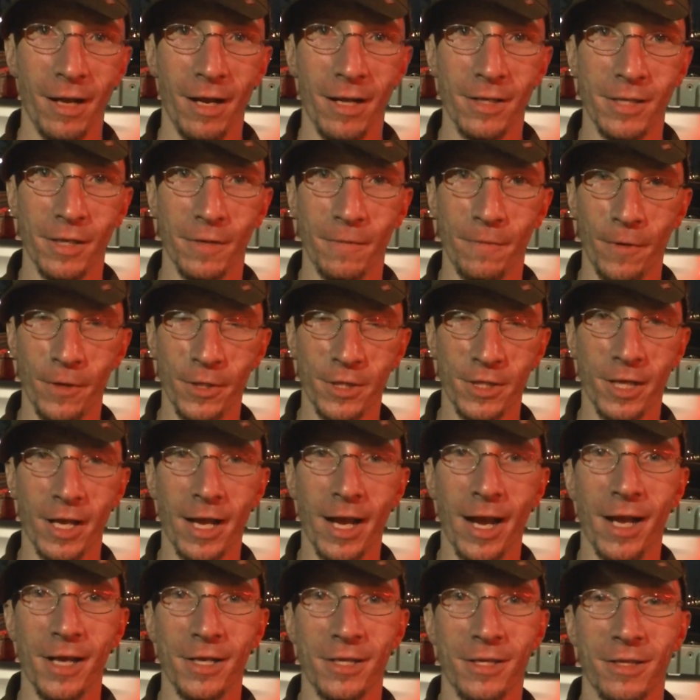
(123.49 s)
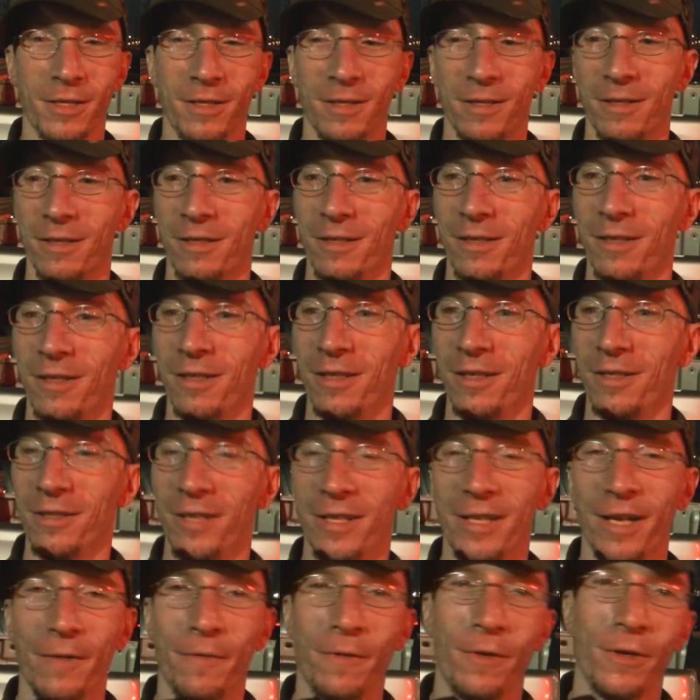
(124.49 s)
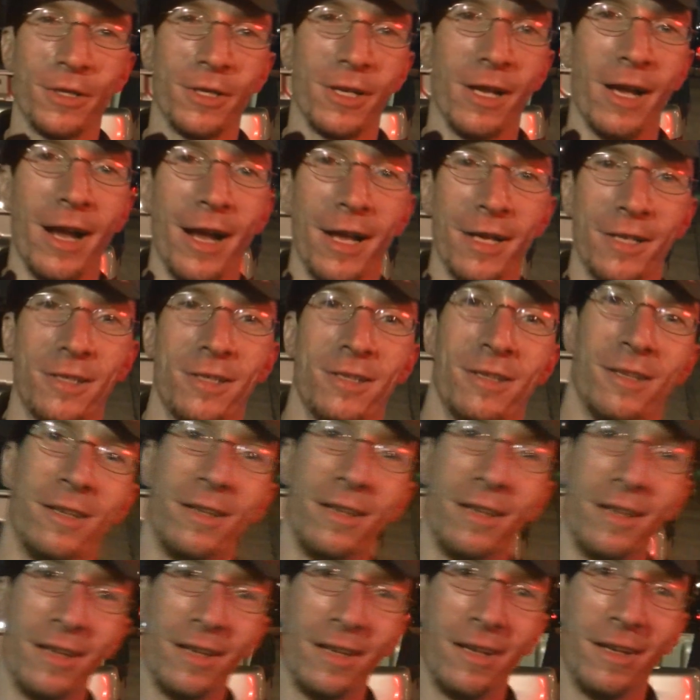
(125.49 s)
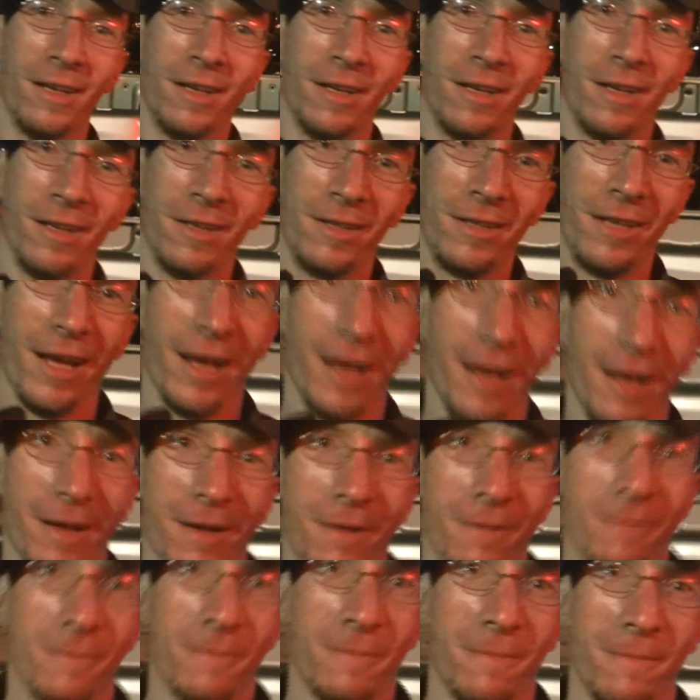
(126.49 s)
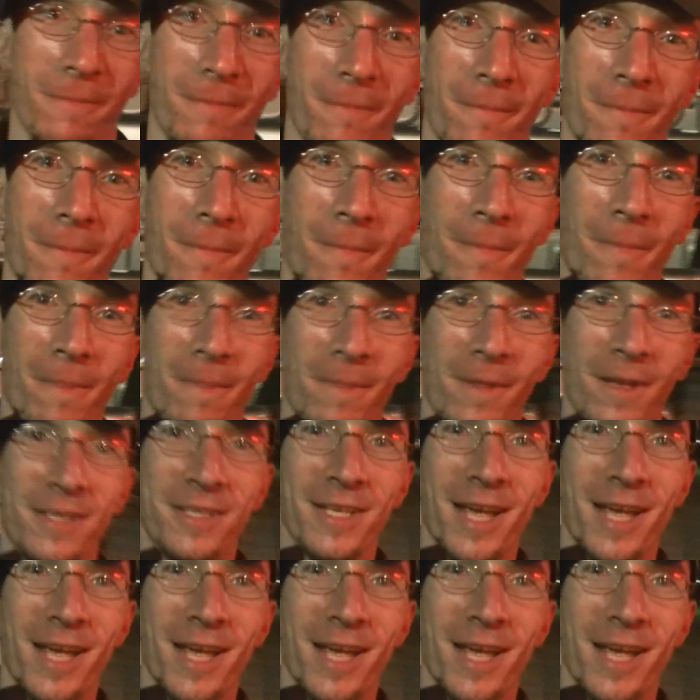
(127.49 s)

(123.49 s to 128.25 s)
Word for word: and it said first class. So I got first That's class. That's boss. That's boss. You know why? Yeah. It's because you're YouTube famous. That's